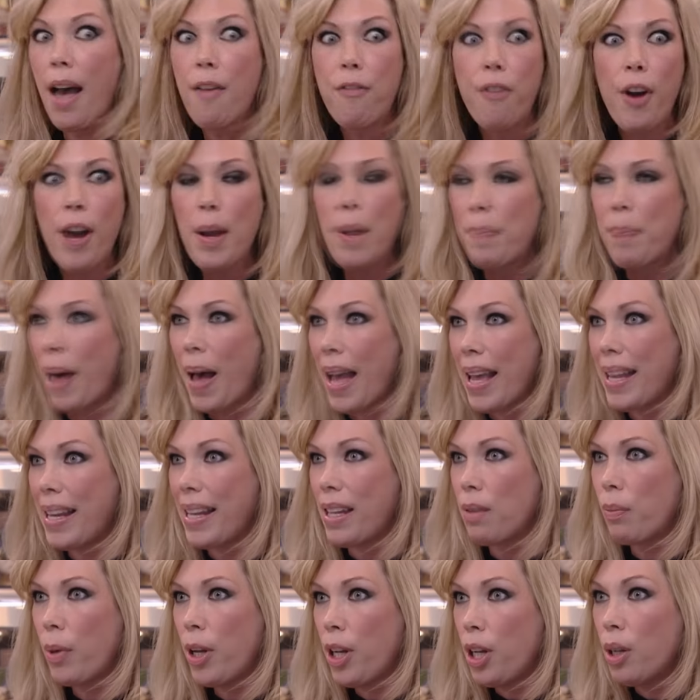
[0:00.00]

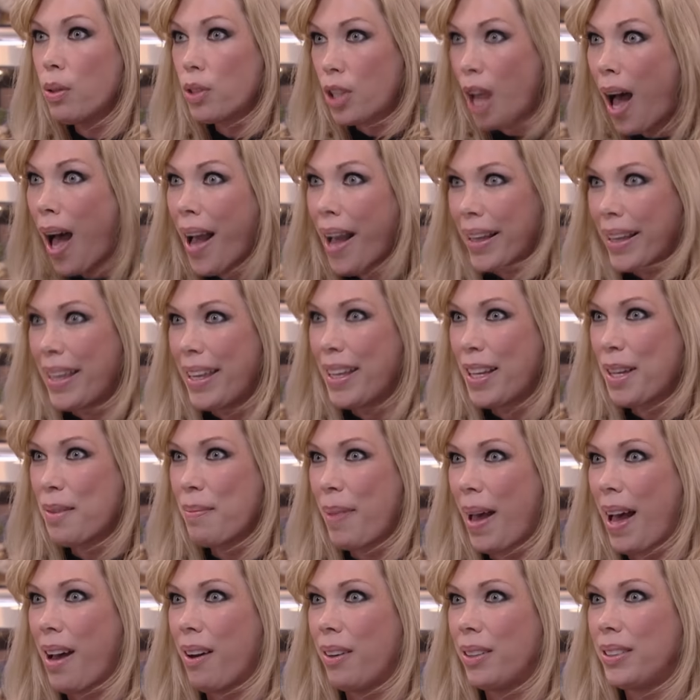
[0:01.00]
Everybody. What are you talking
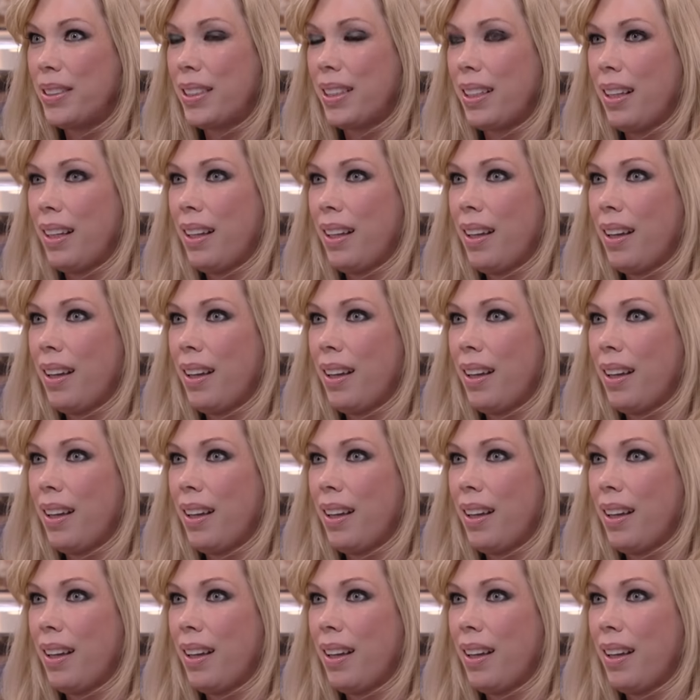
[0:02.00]
about?